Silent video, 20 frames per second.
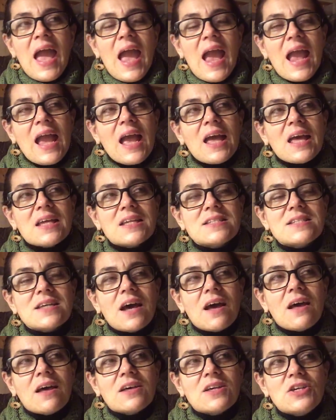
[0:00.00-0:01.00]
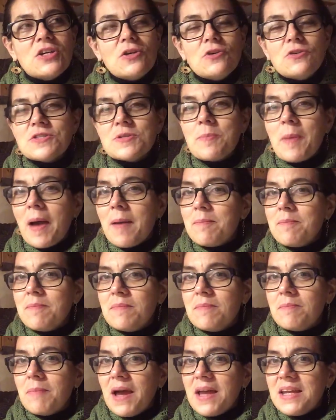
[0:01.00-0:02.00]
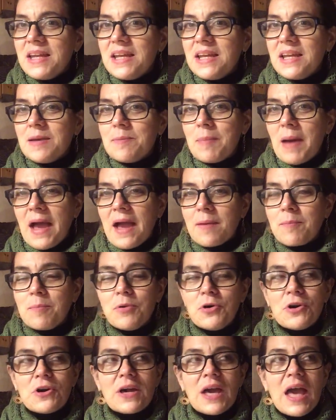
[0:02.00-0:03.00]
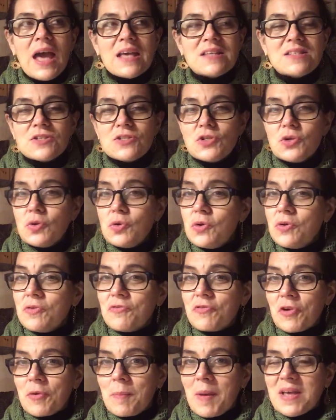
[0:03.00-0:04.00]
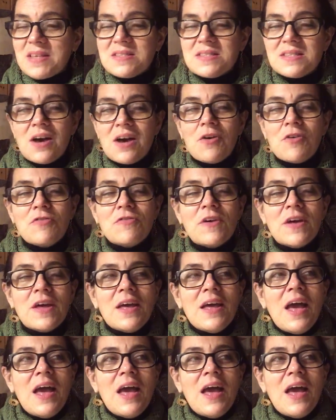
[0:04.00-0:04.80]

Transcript: and used my knitting bag book as a tool for myself.